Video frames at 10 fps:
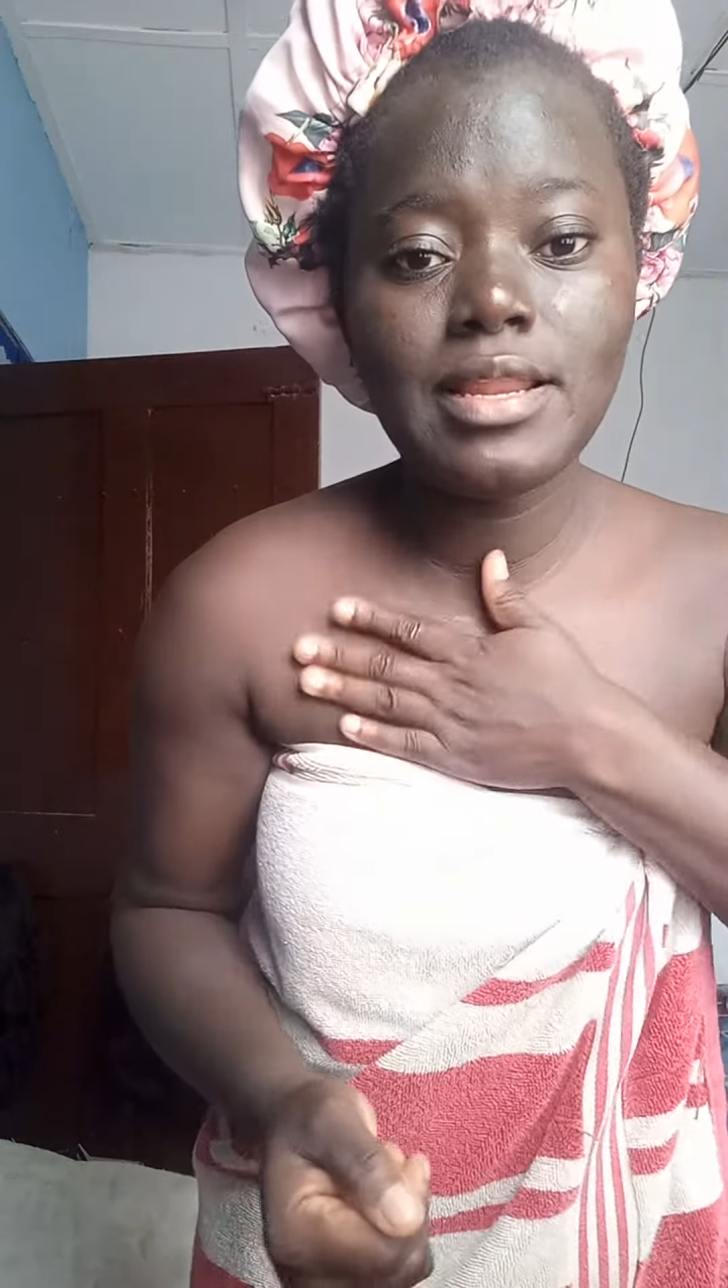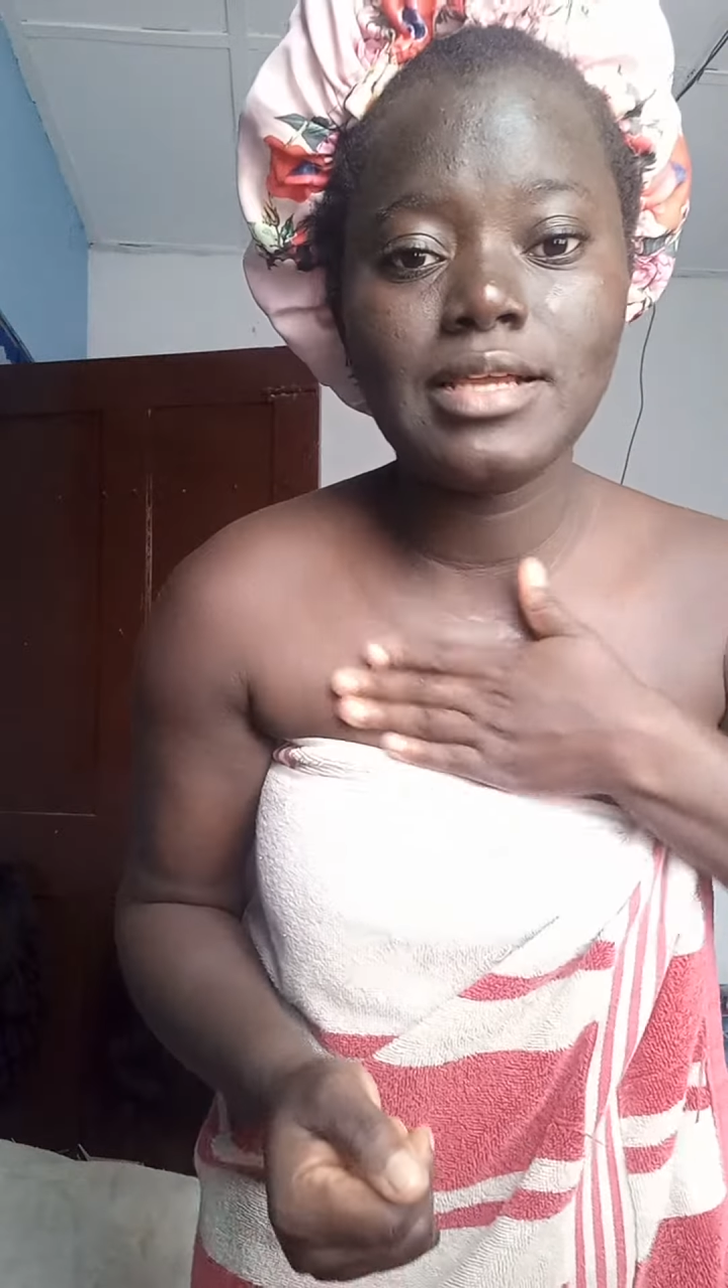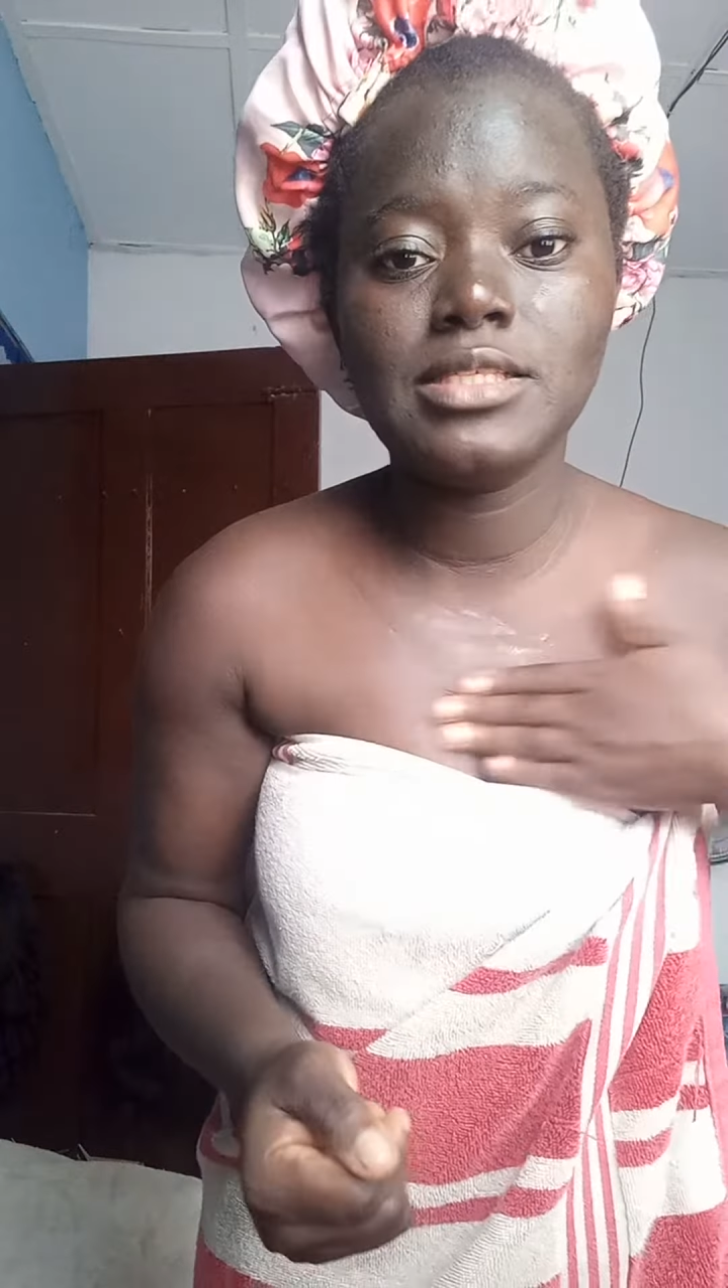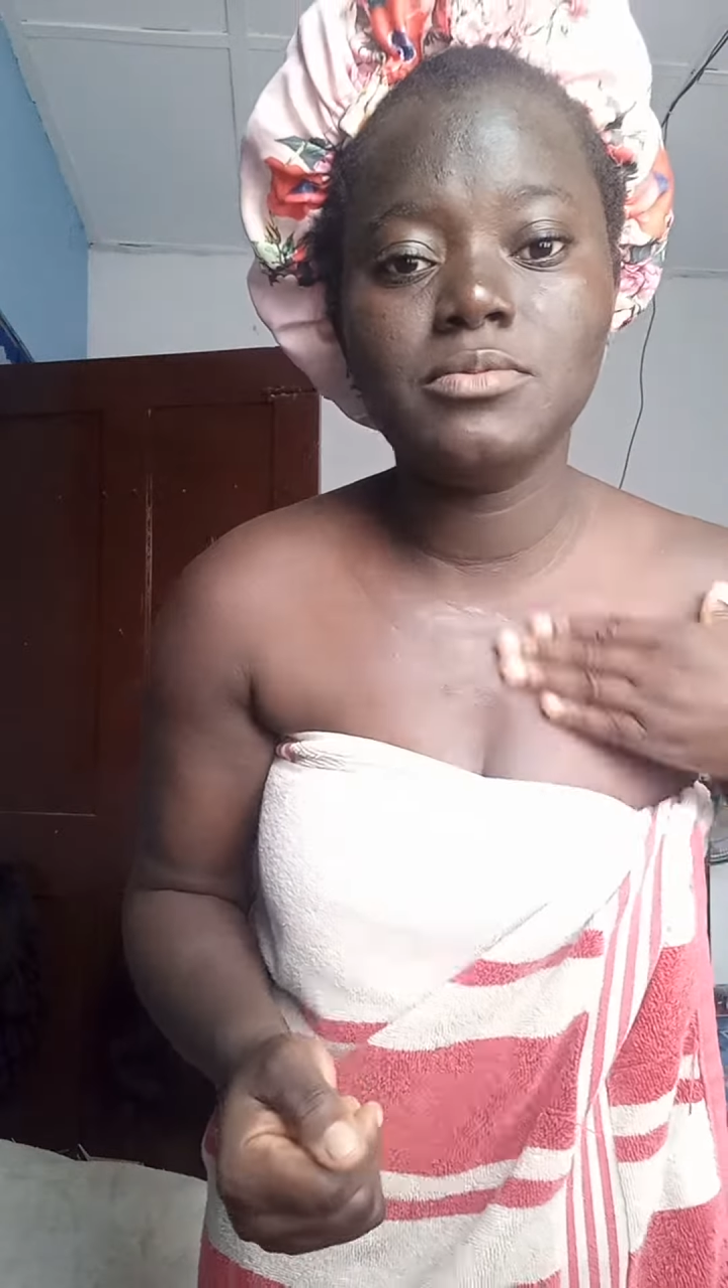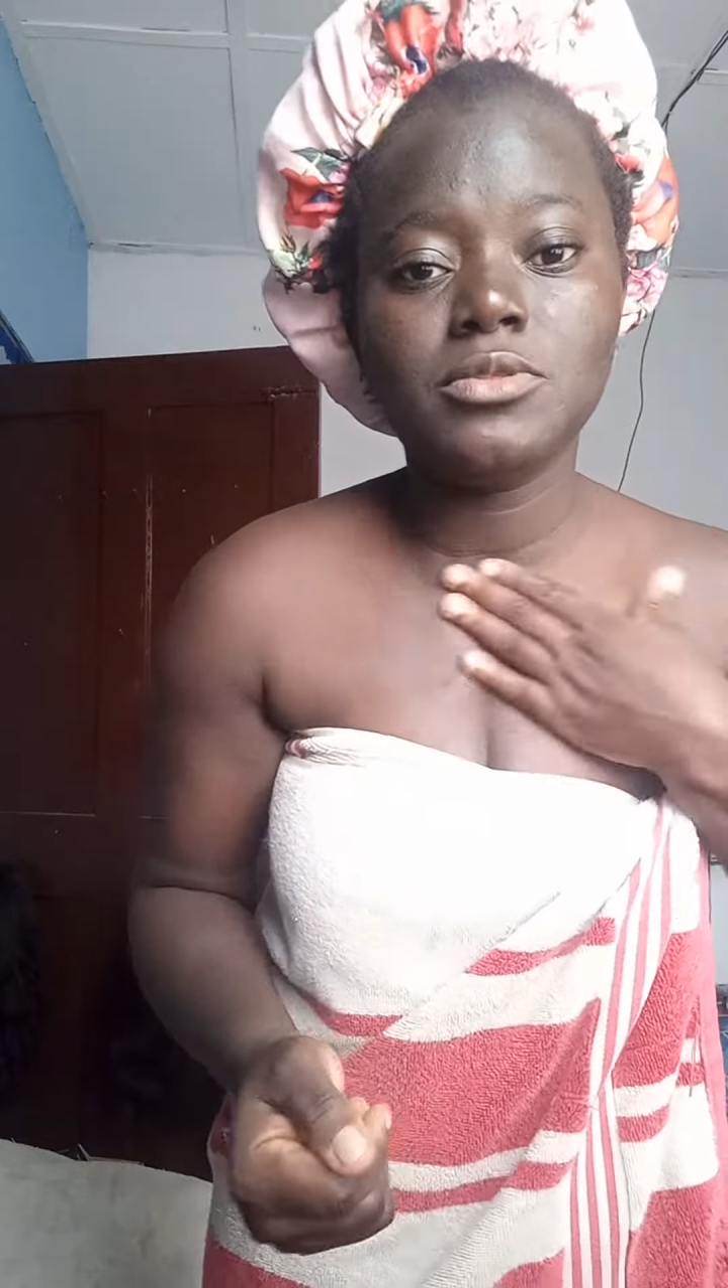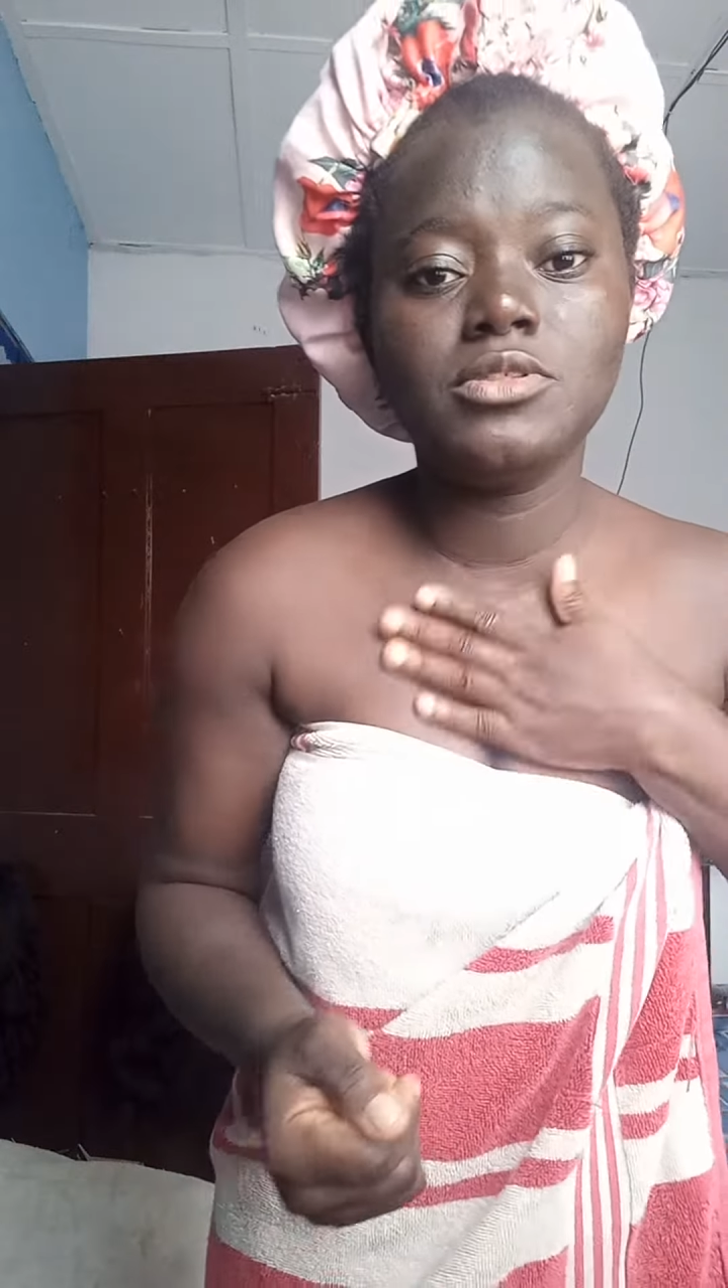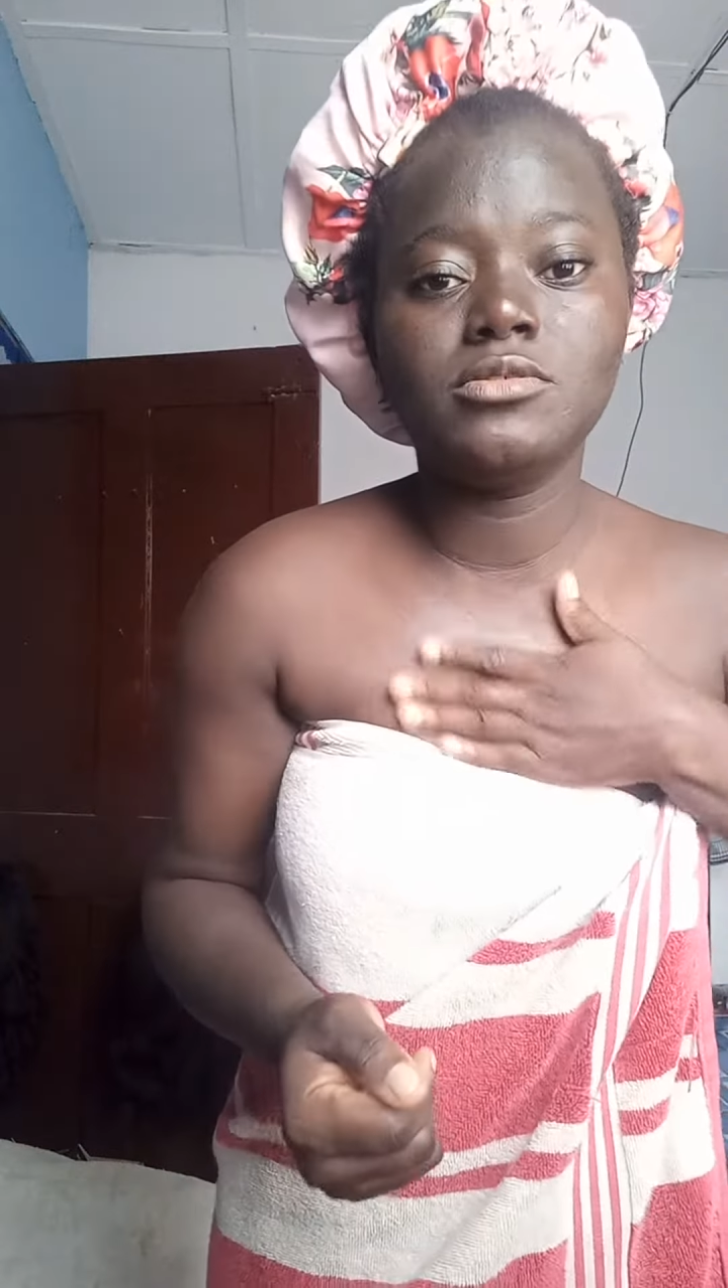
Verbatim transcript: dark spots